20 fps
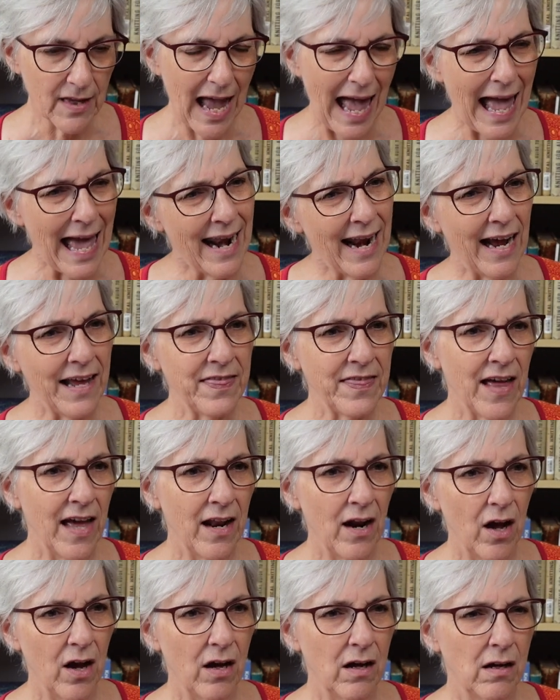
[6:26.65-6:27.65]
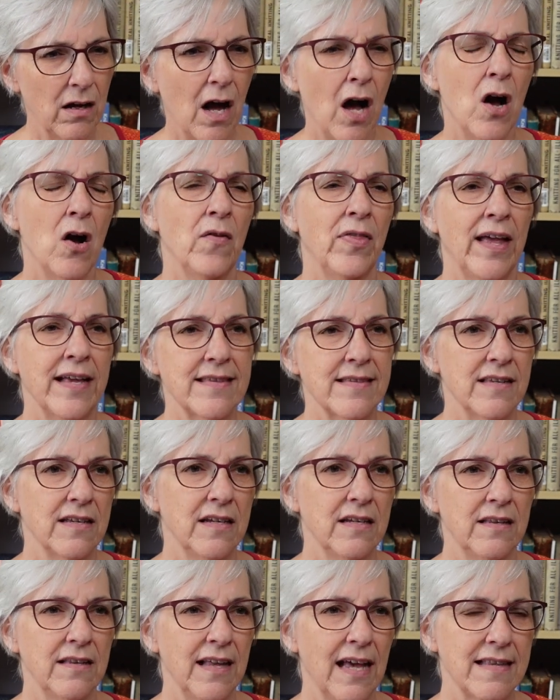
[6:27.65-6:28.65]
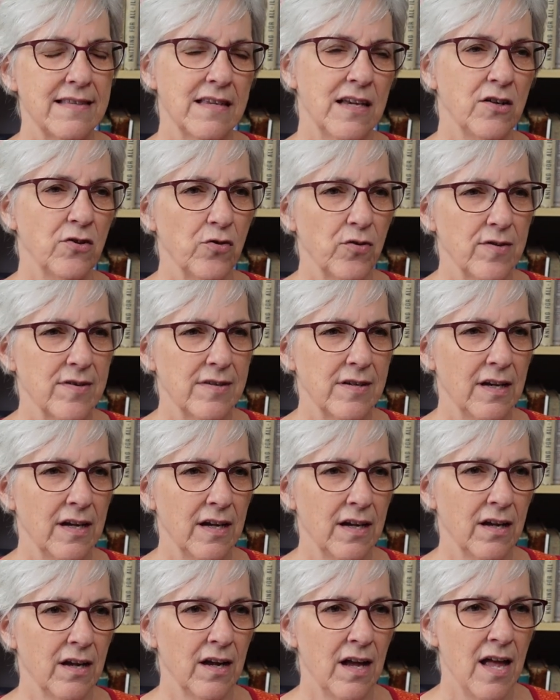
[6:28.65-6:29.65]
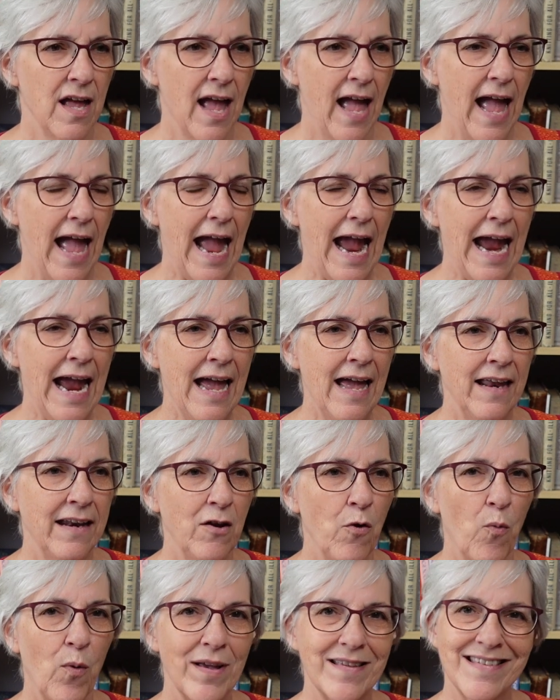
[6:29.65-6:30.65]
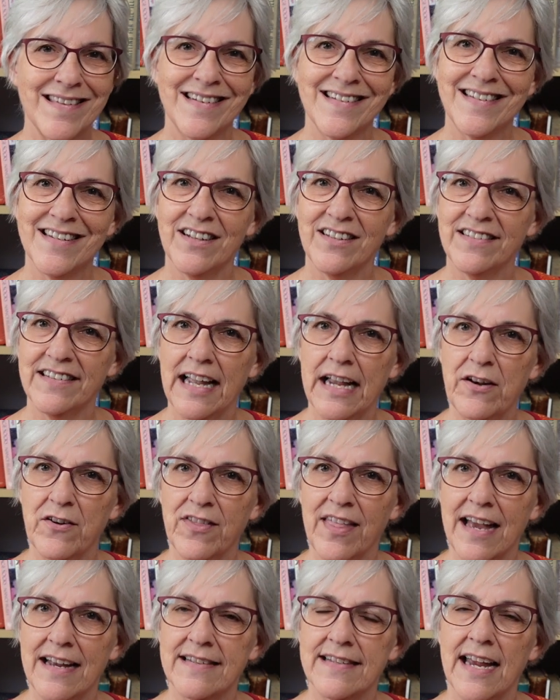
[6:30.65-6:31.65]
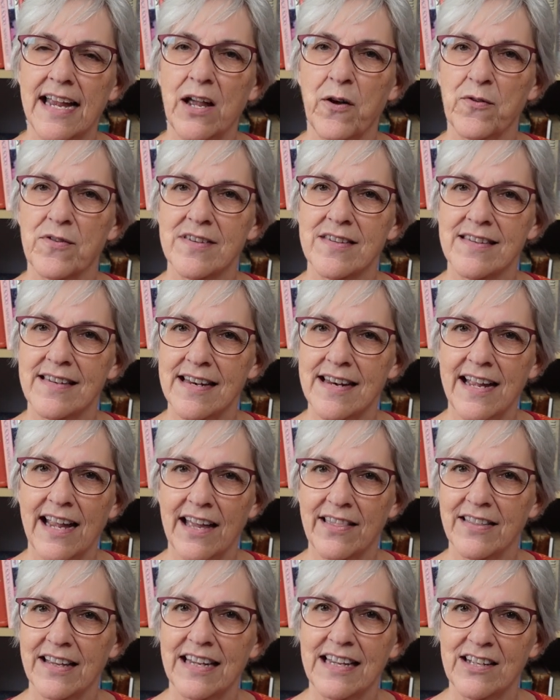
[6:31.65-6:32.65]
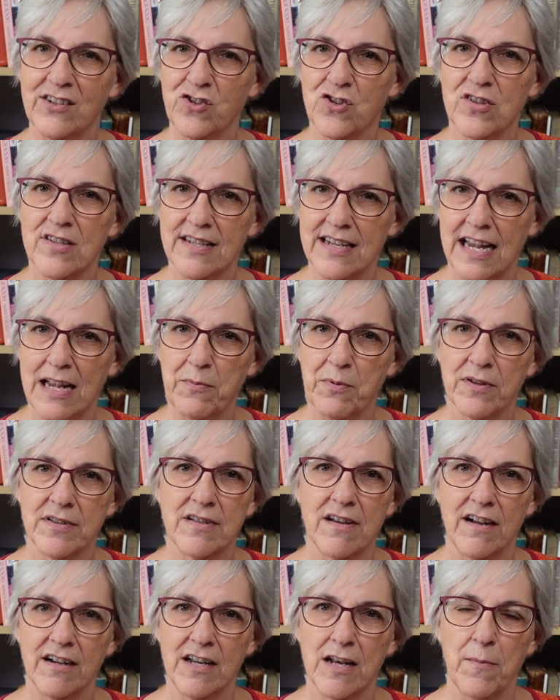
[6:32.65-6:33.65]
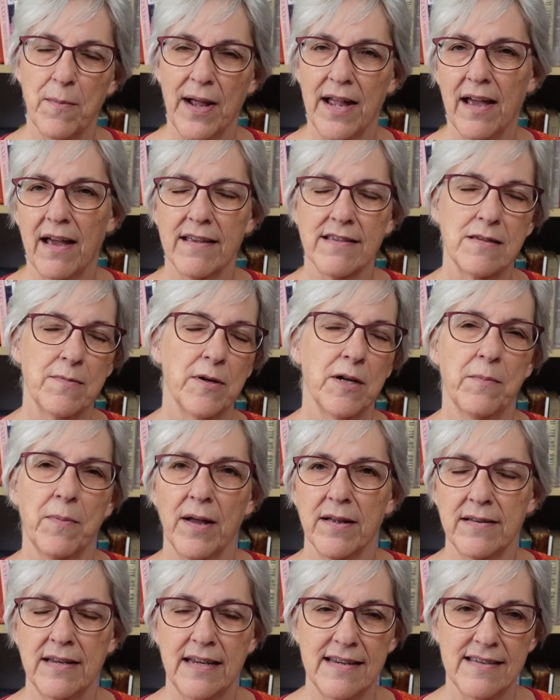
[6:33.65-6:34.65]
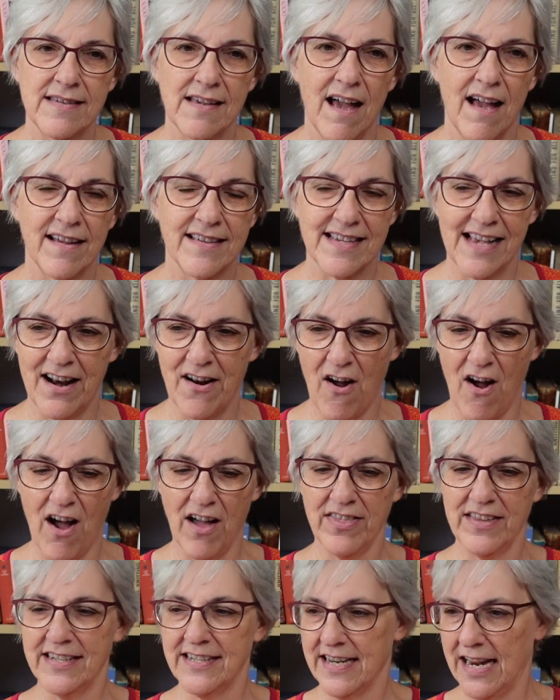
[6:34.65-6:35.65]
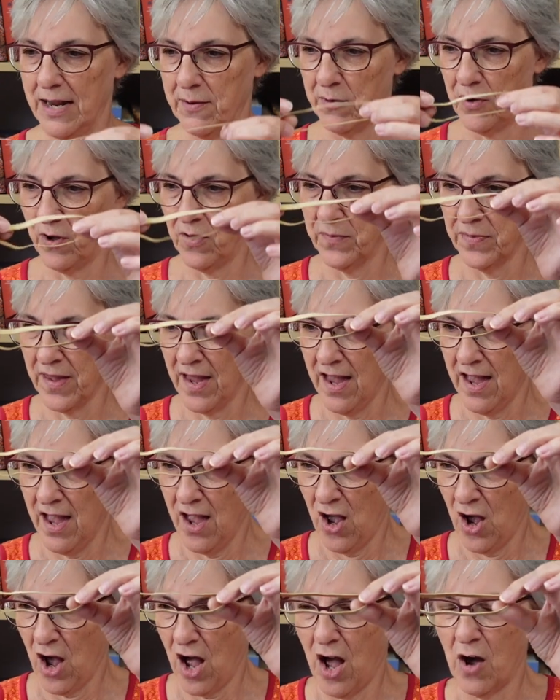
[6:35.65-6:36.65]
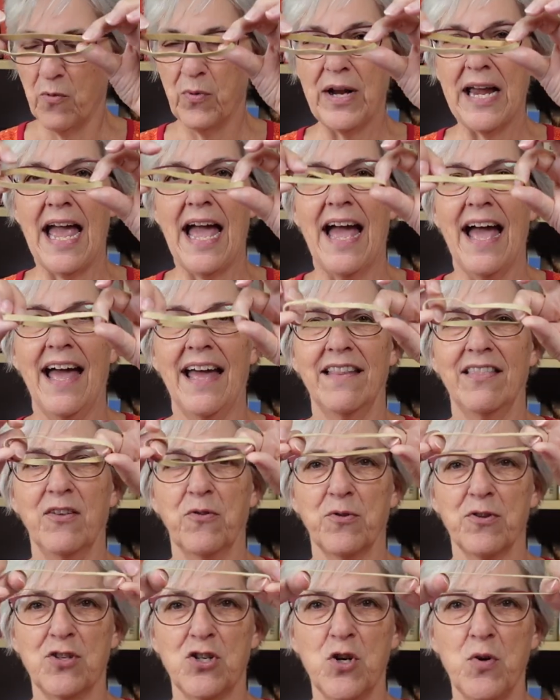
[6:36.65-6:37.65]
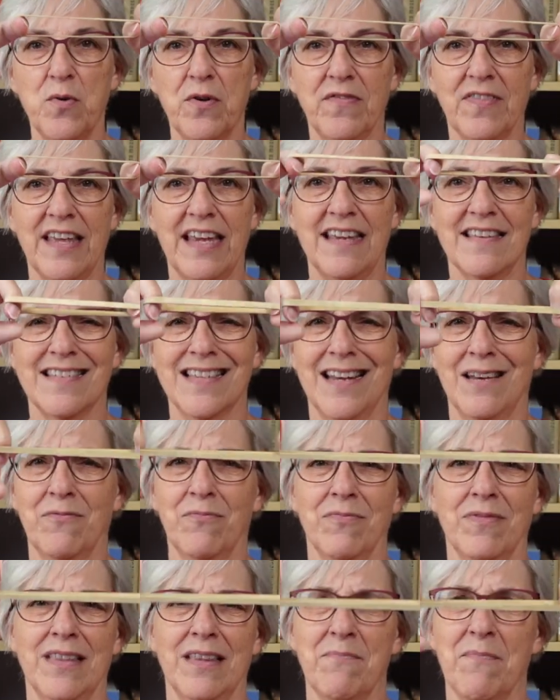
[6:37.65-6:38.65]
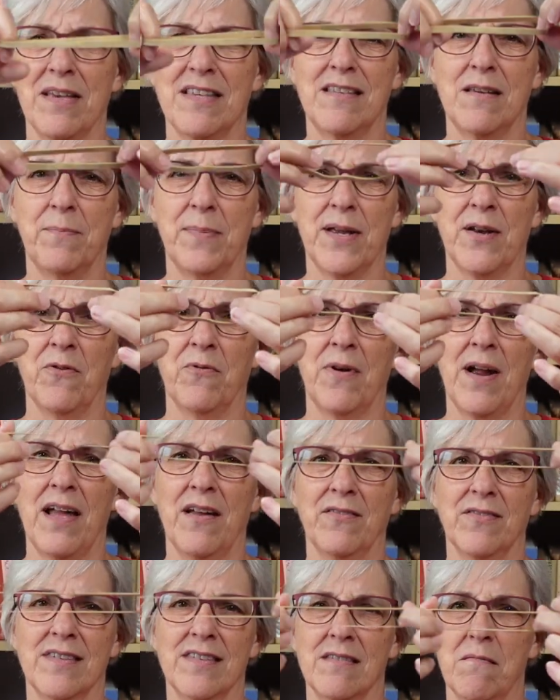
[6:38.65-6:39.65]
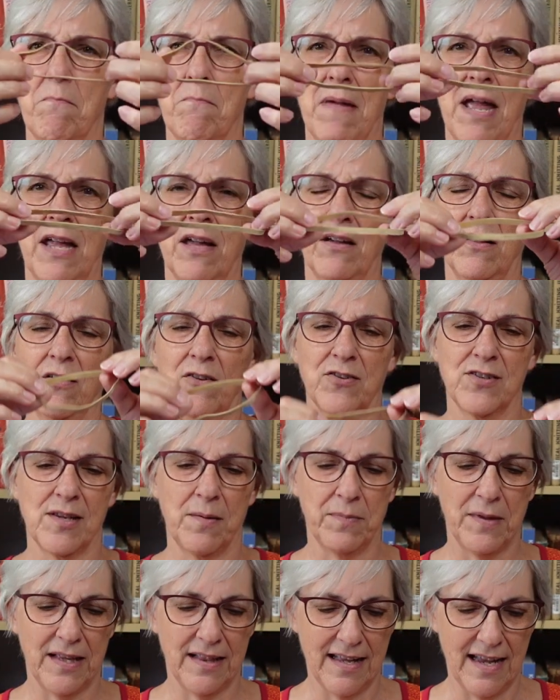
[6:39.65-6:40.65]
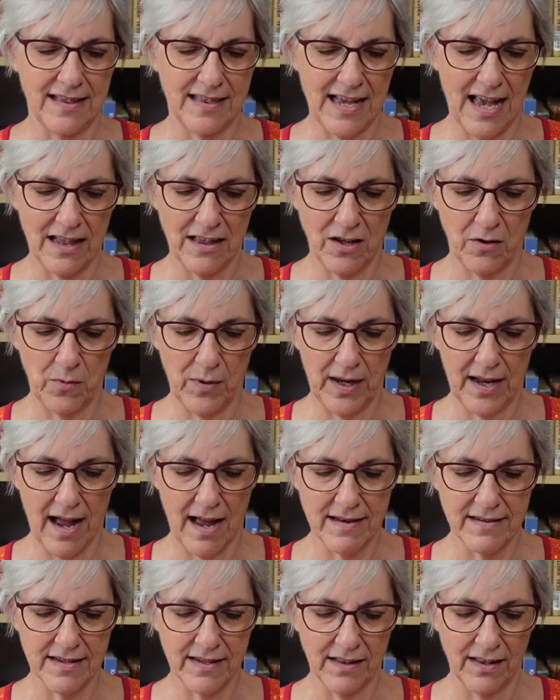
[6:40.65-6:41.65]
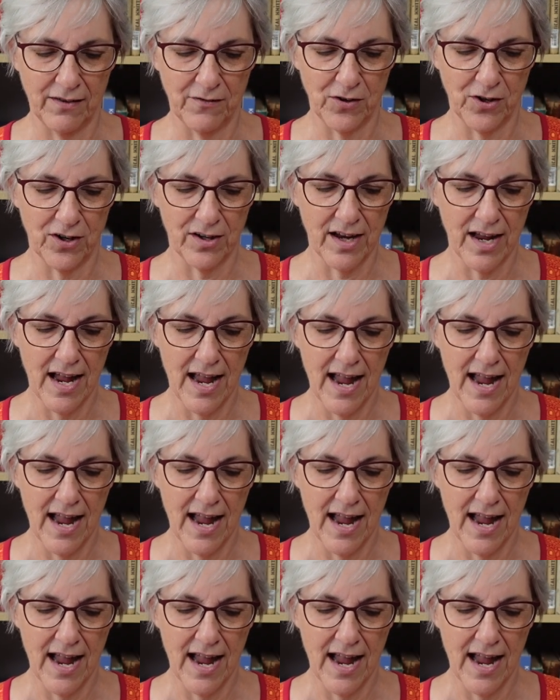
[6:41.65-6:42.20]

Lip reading: And I thought, oh, that's interesting. And it wasn't until later that day, I was sitting at the kitchen table talking to my husband about knee socks, and on the table, there were two of these that must have been around some mail or something like that that we'd gotten delivered.